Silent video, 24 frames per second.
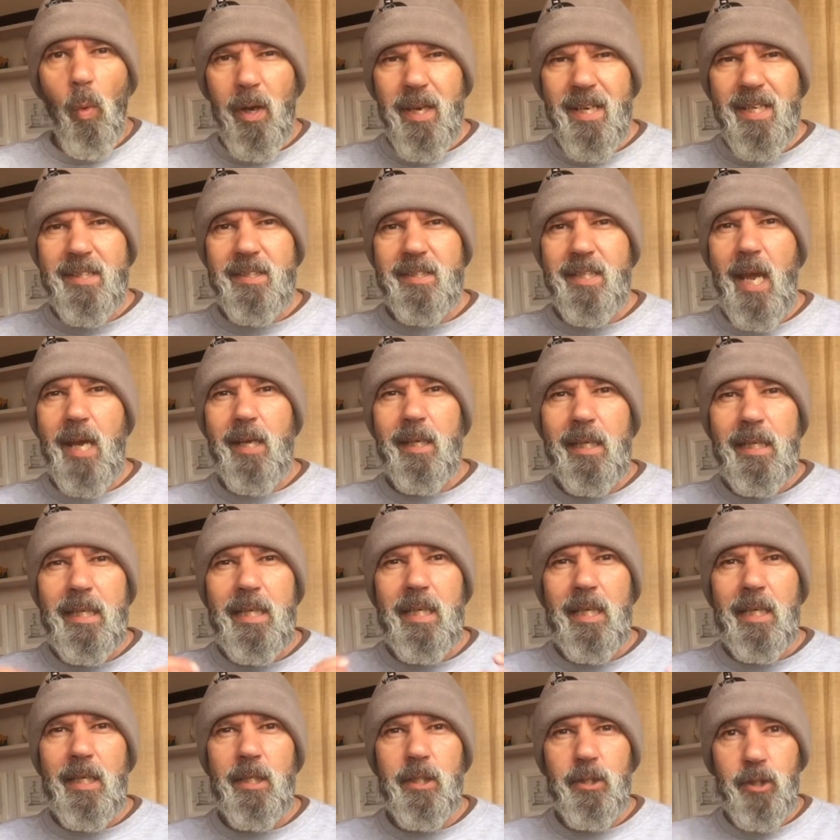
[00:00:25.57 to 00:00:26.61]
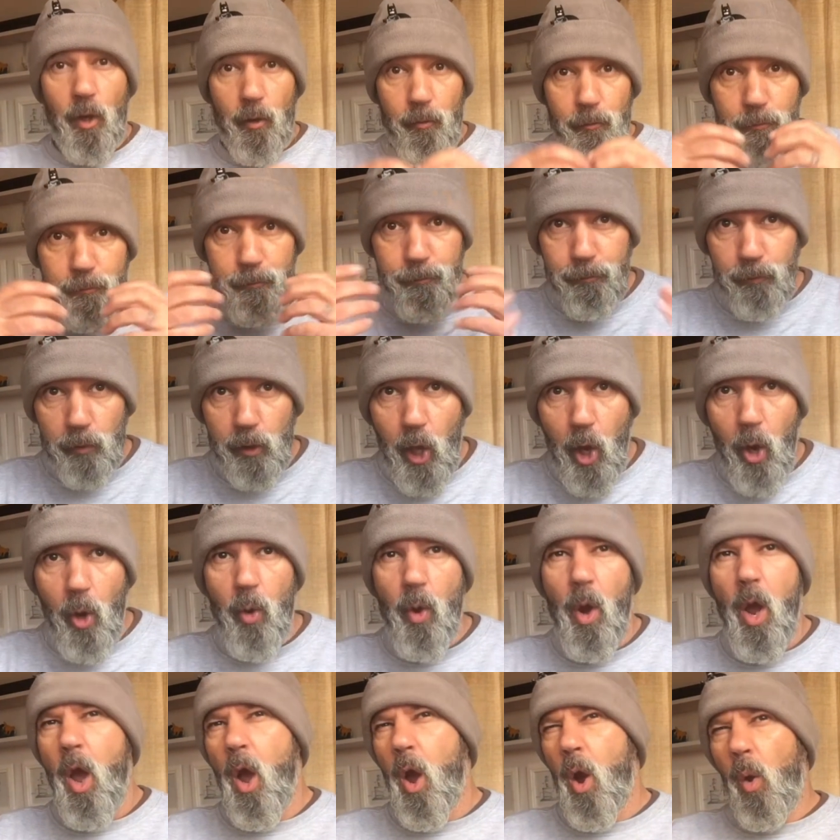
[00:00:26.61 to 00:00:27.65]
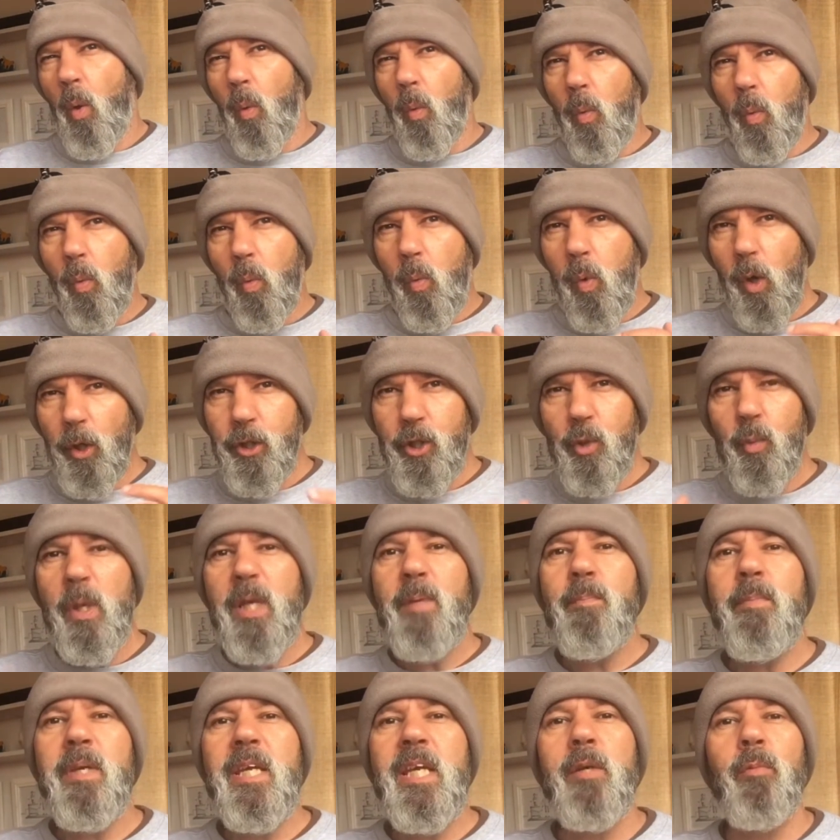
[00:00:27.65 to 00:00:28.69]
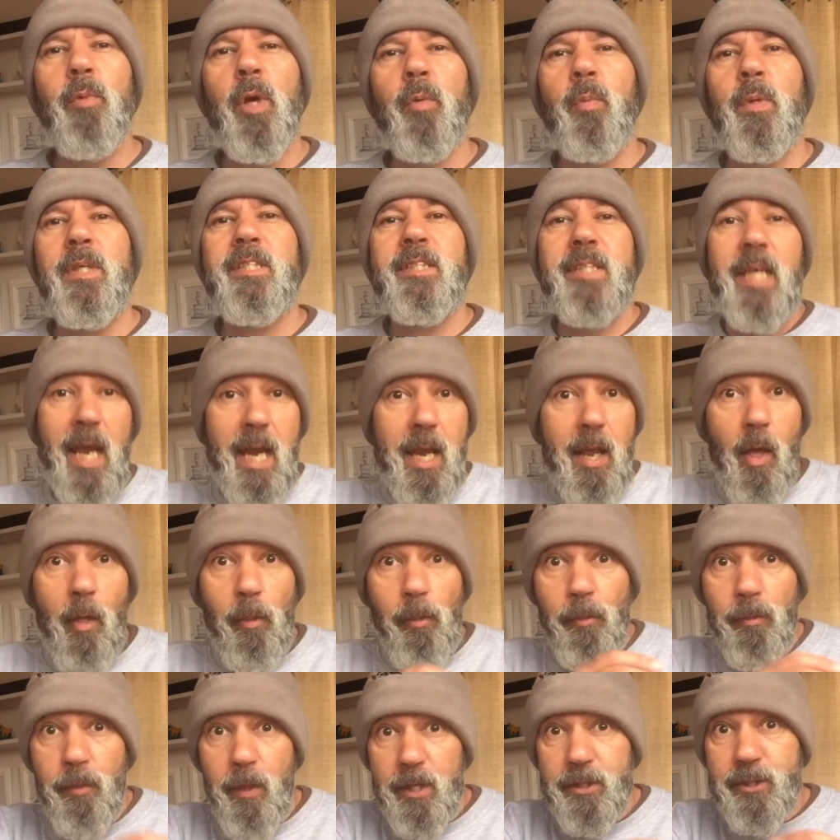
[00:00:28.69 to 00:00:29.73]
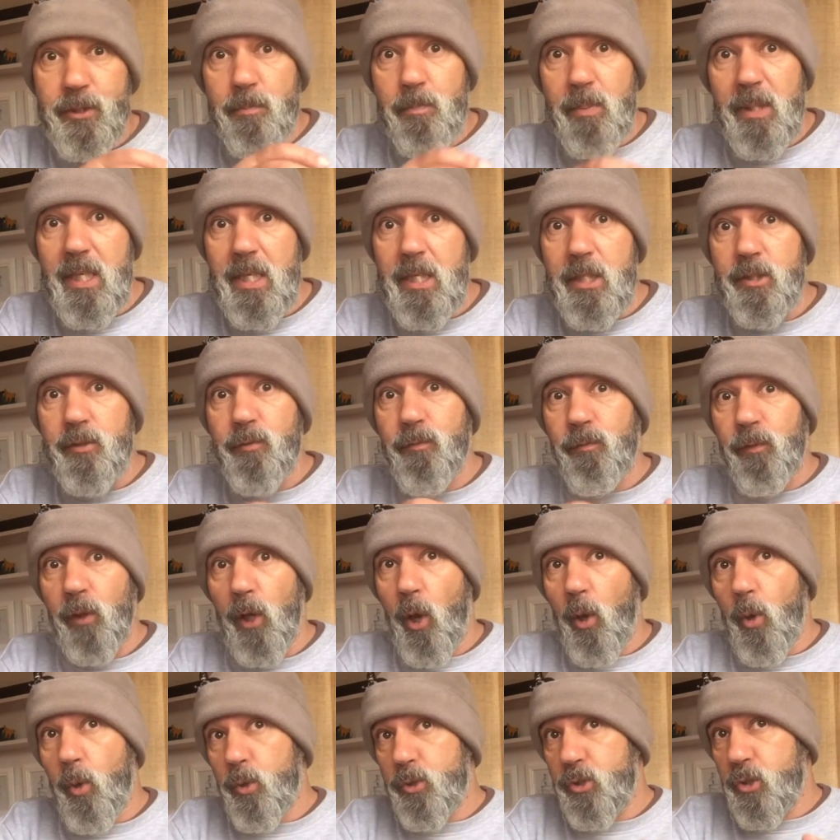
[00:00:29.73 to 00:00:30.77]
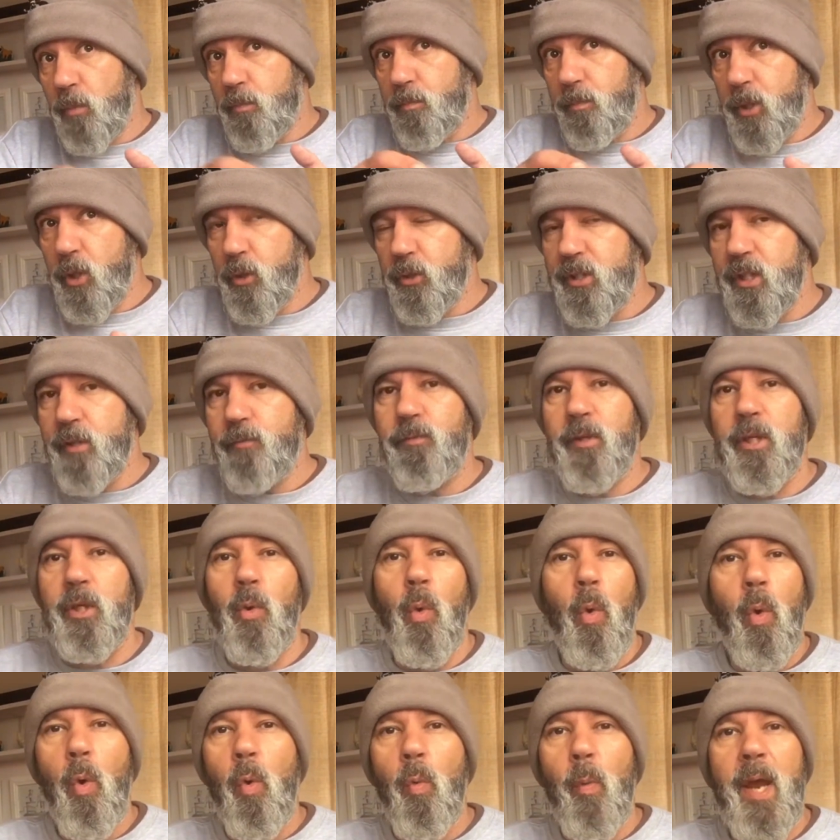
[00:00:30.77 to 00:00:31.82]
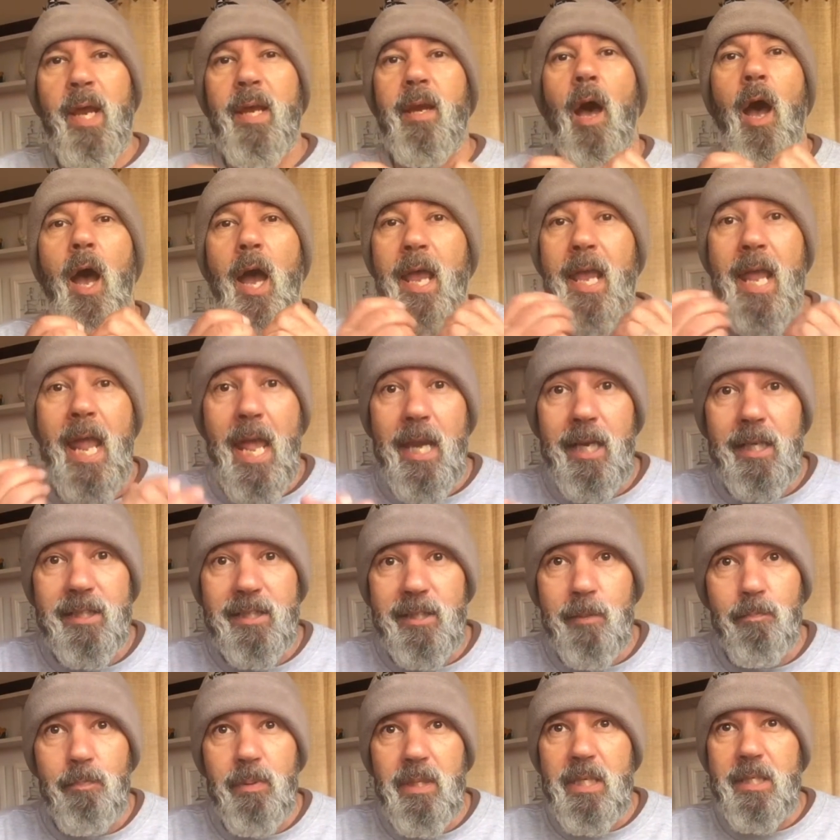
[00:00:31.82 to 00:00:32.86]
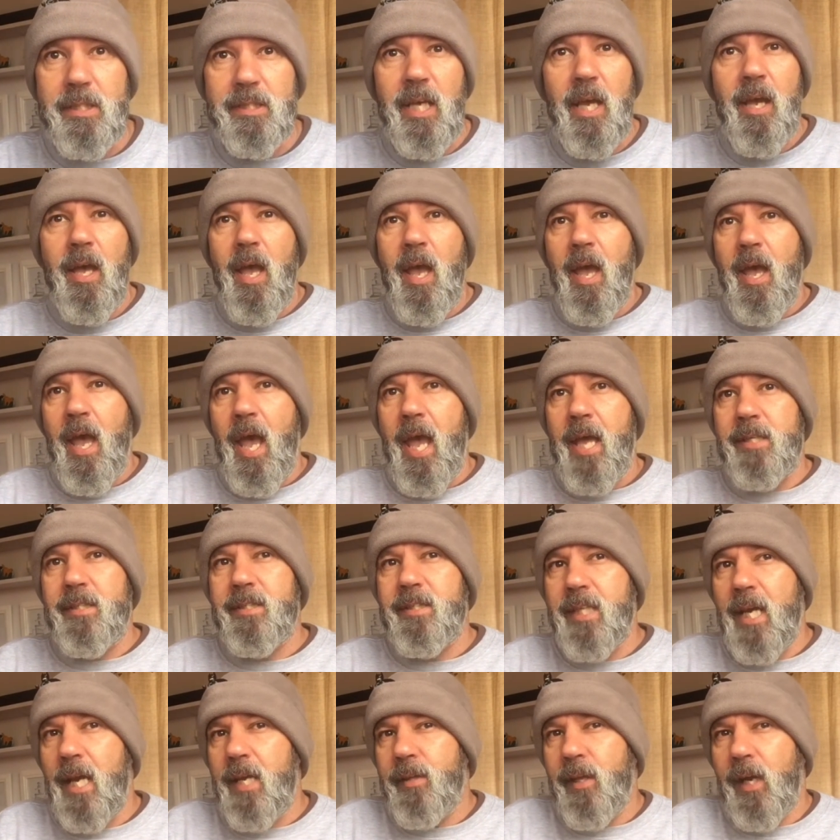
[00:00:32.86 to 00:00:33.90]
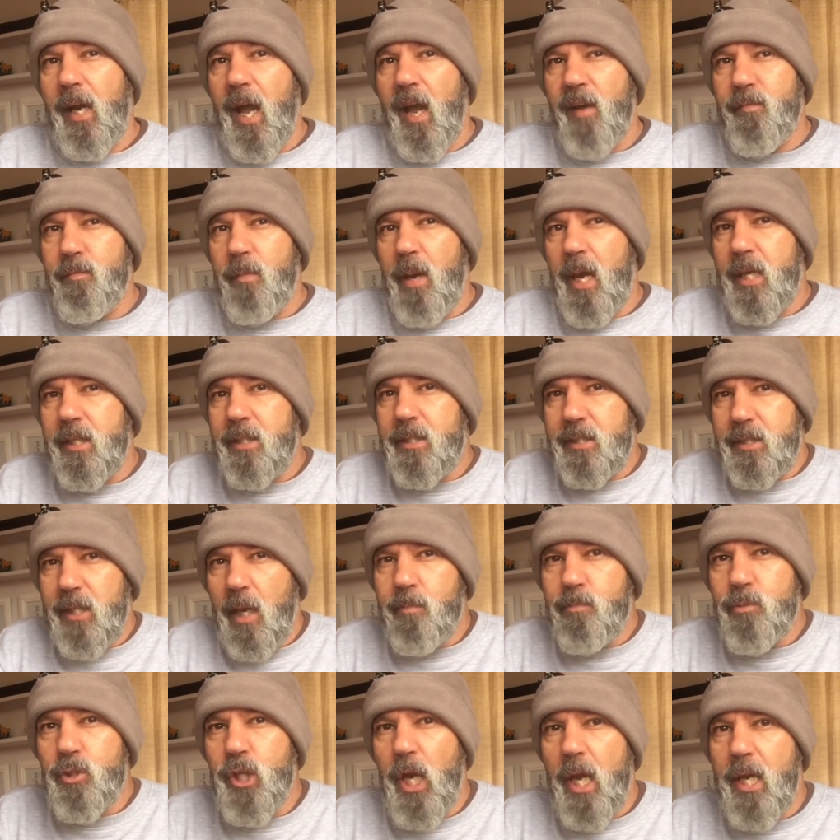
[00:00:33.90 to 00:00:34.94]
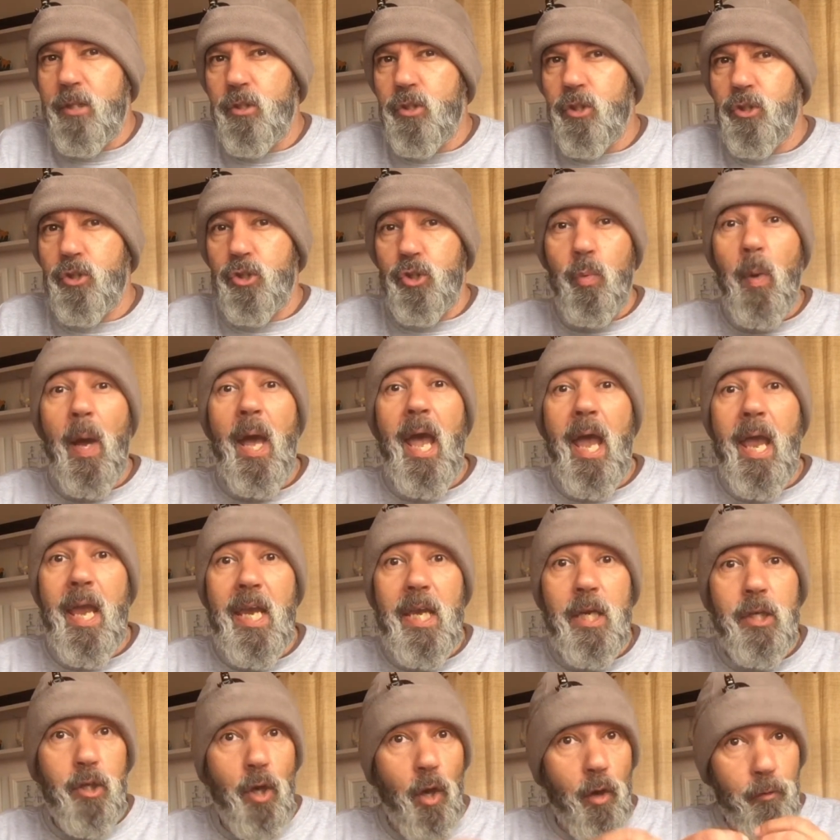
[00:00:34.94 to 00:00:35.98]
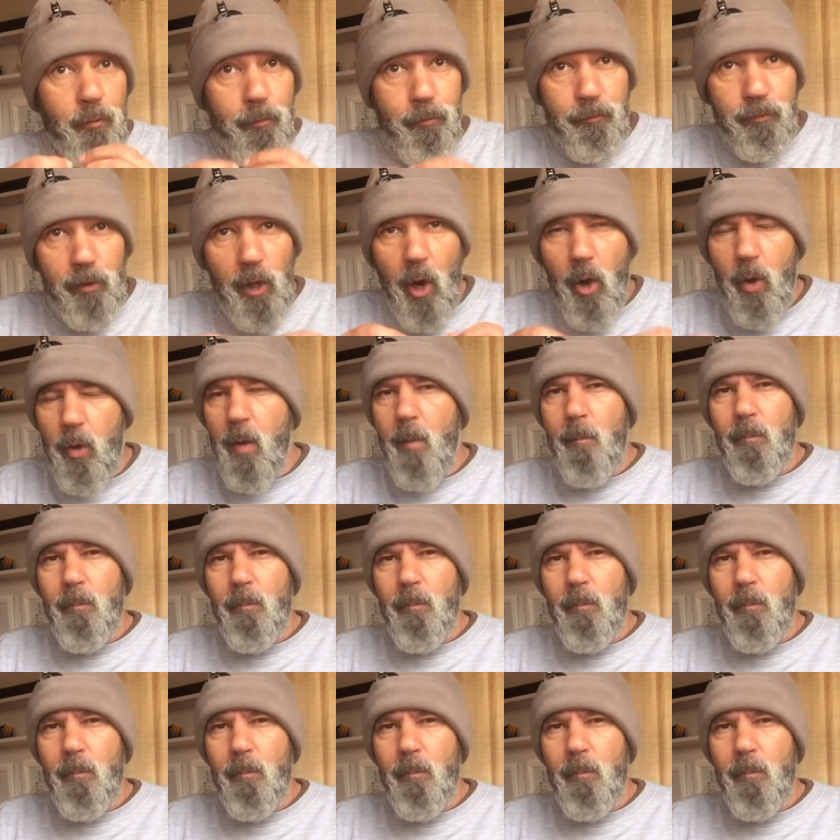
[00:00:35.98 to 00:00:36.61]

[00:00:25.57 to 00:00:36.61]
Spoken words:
exactly is flow? What do we mean when we say this piece flows beautifully, or when I edit a piece and say that I've made some changes to aid flow?